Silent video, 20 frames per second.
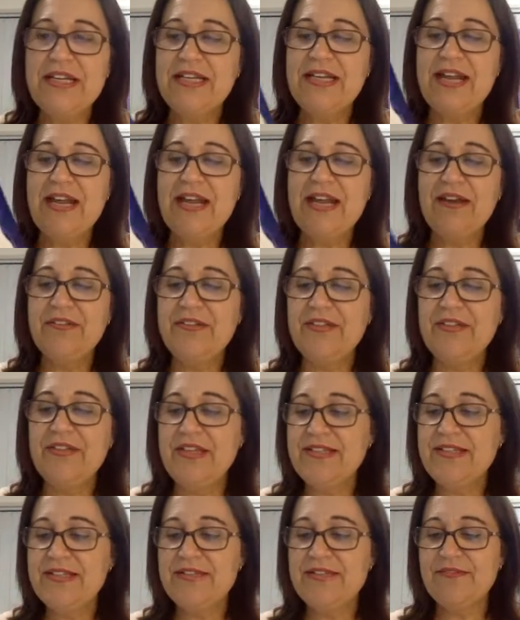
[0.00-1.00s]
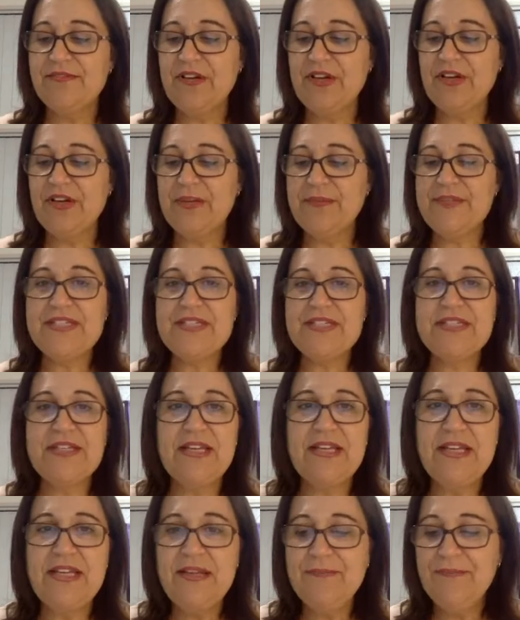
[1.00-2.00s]
Now, this vitamin
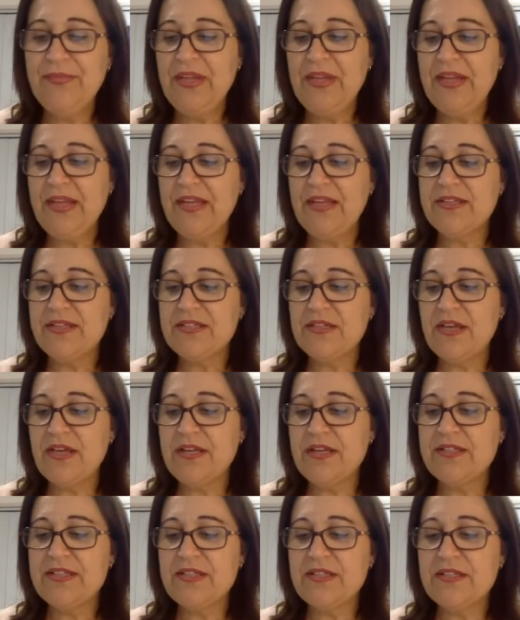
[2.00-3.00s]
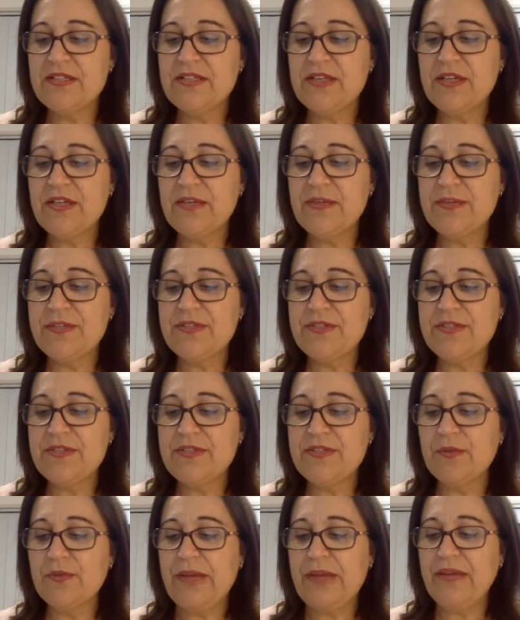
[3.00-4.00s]
C is a sodium
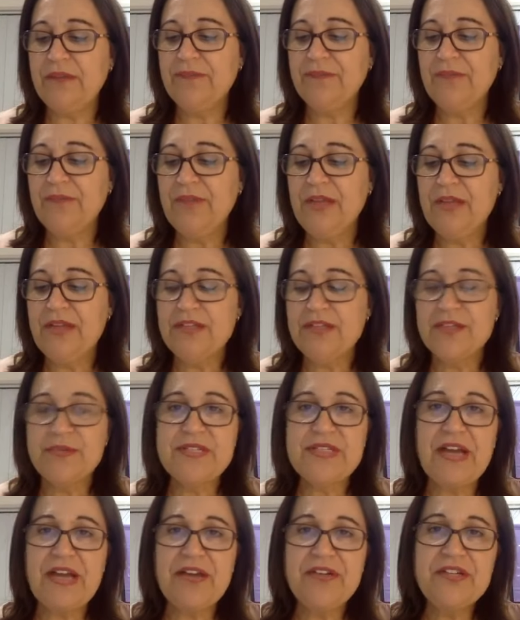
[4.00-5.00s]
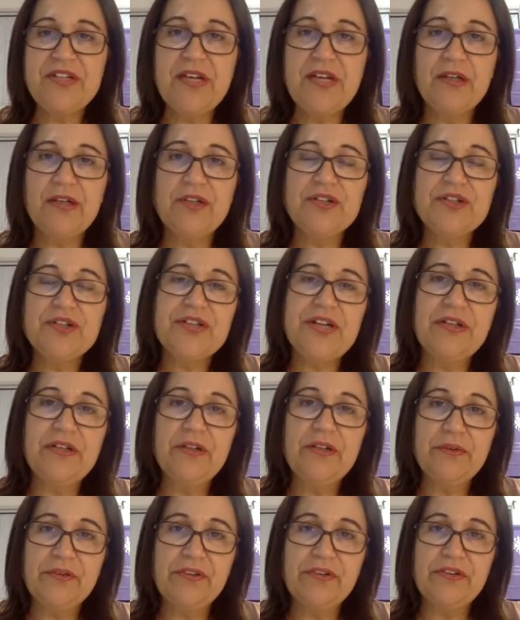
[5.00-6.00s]
ascorbate, so it's actually a lot
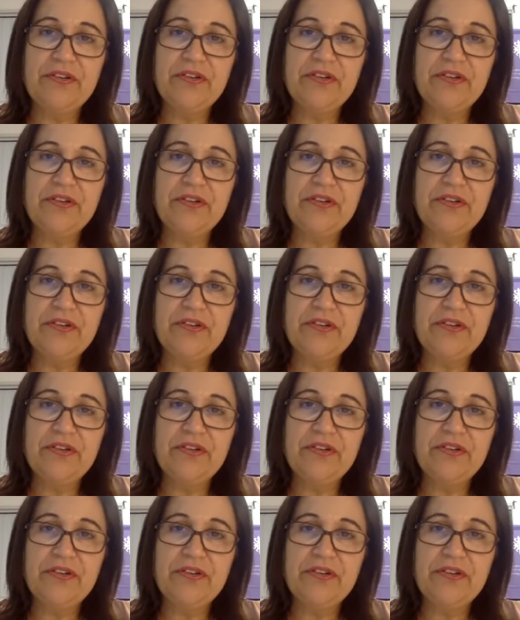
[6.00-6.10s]
gentler on your